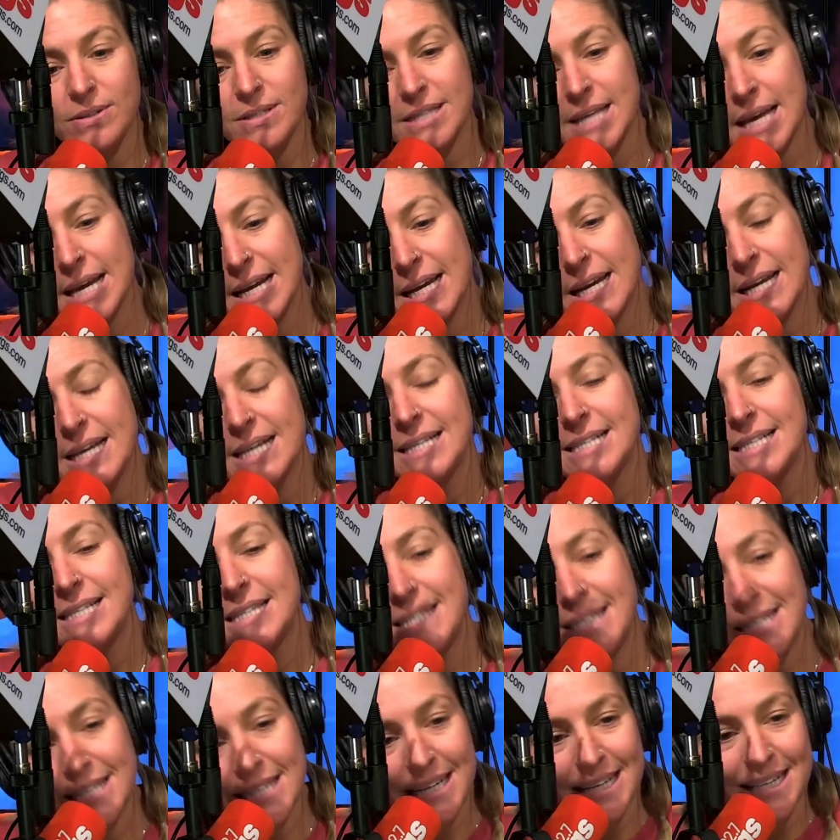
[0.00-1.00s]
like
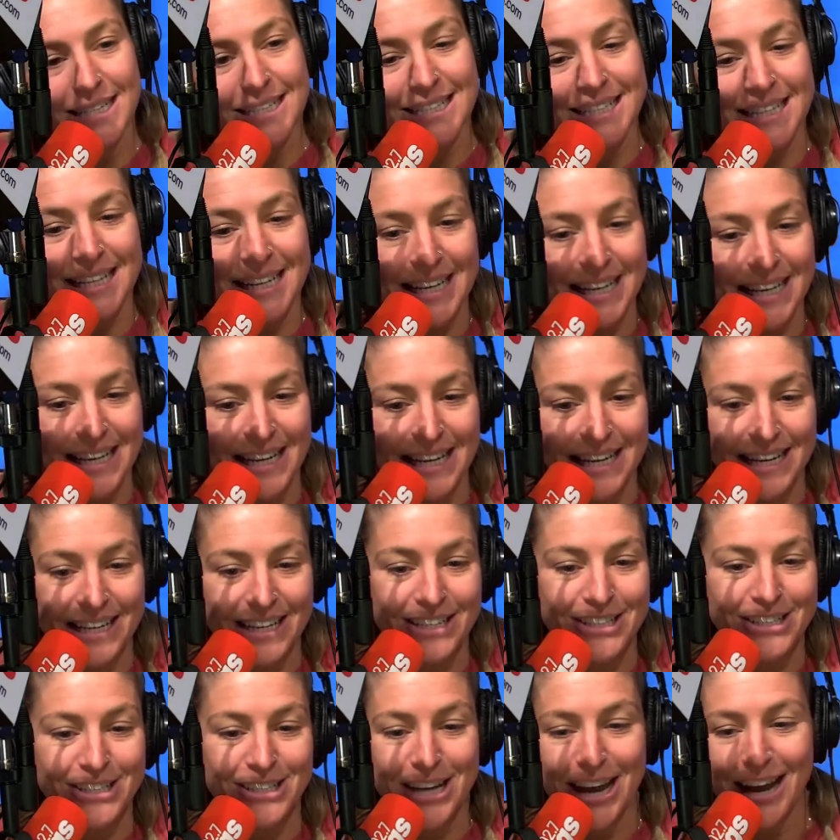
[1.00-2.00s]

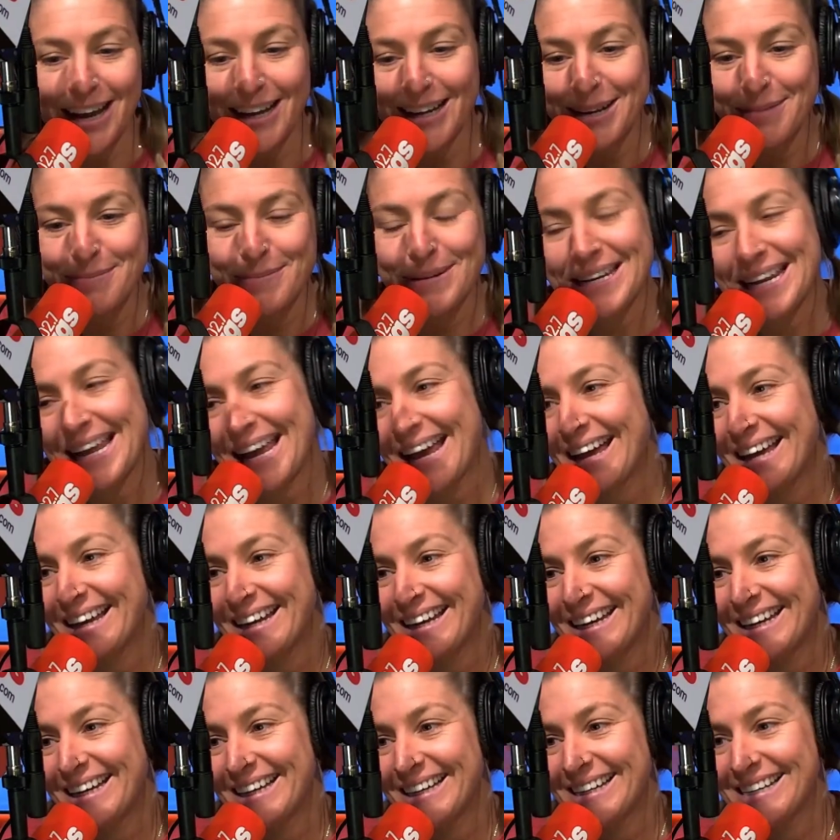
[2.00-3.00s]
CT, Johnny
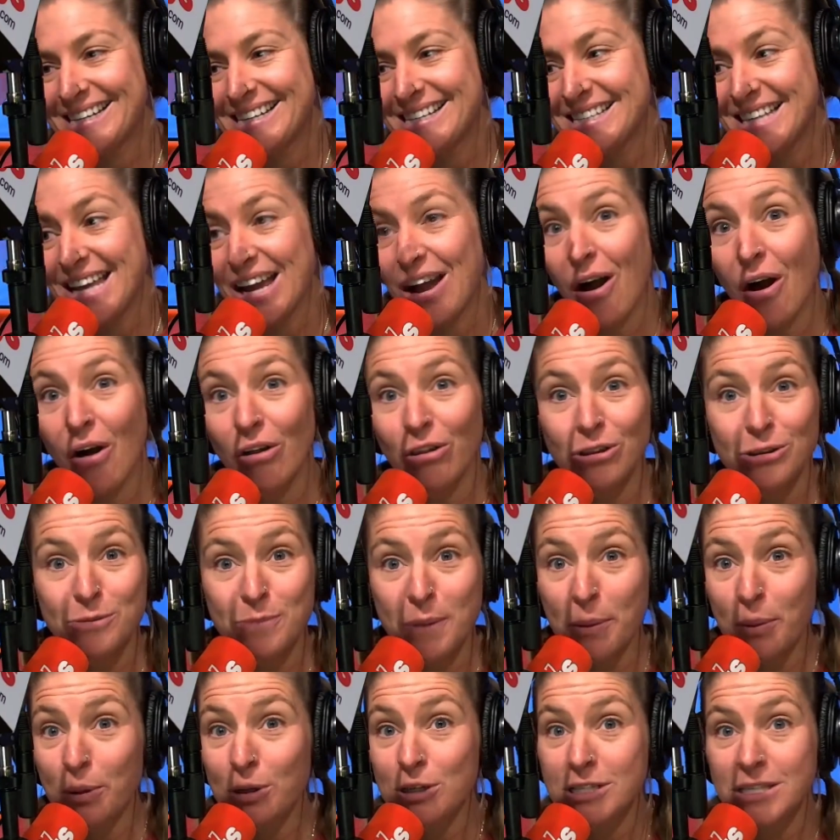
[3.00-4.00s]
Bananas, like all those
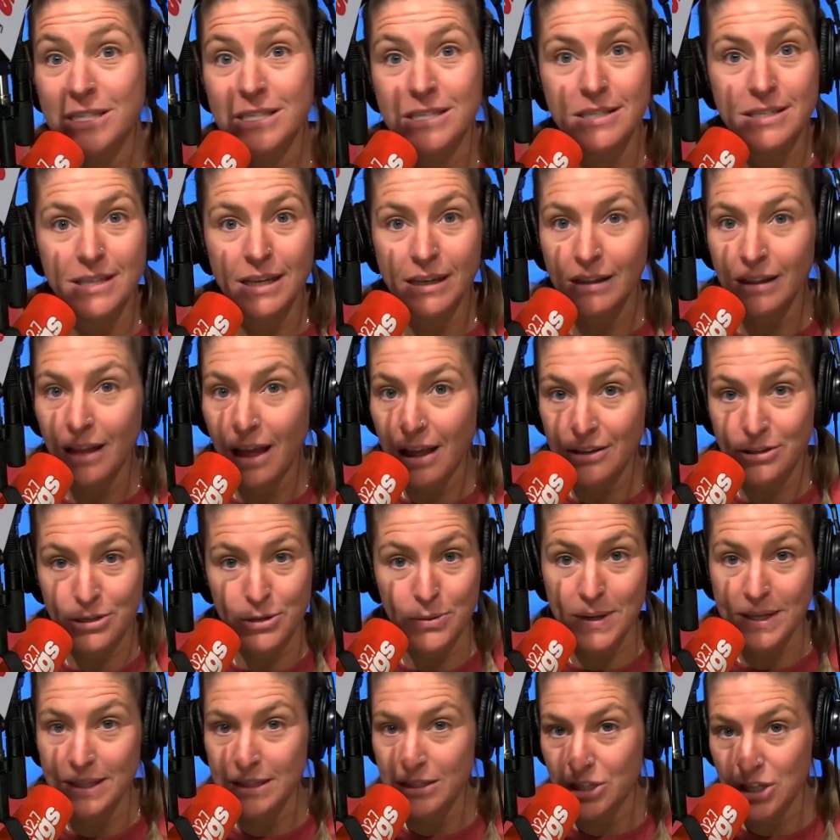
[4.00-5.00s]
people are still
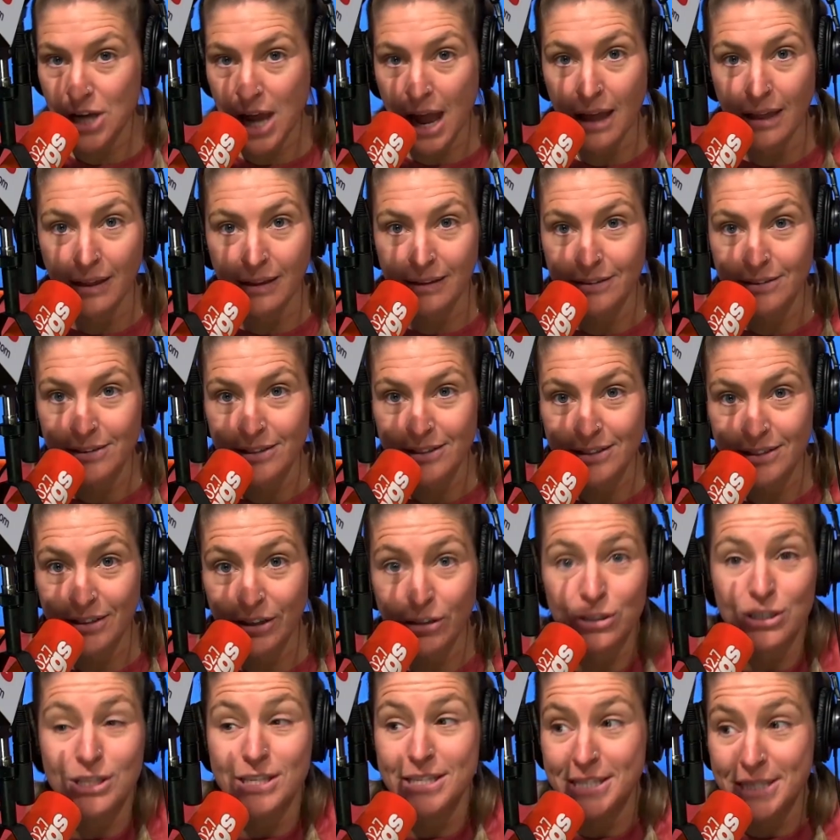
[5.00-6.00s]
doing the yeah. challenge.
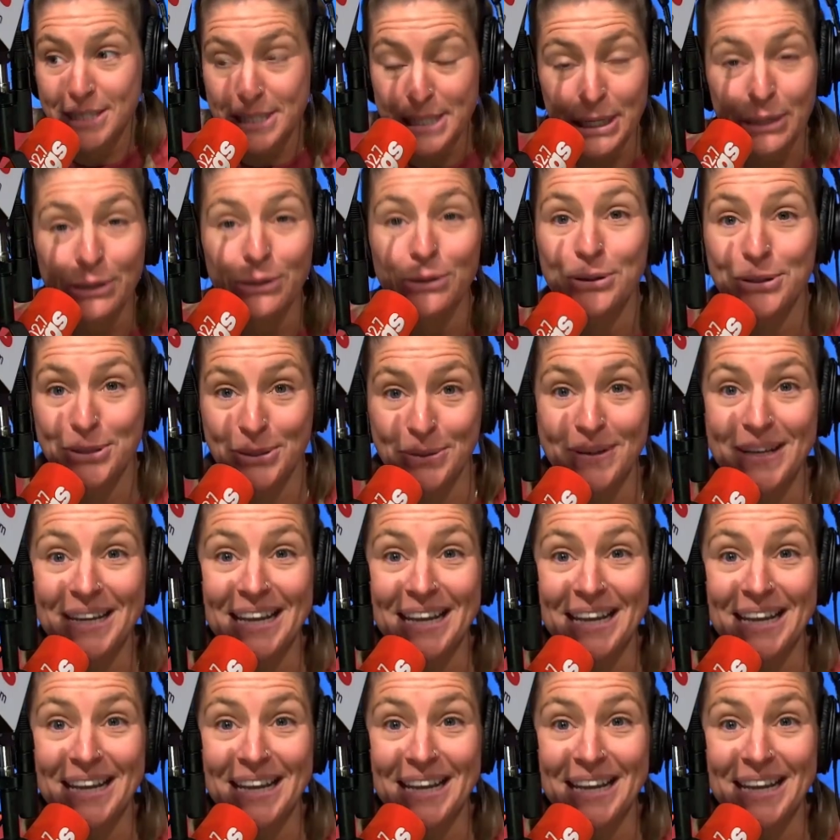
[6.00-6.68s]
They're still Ugh, doing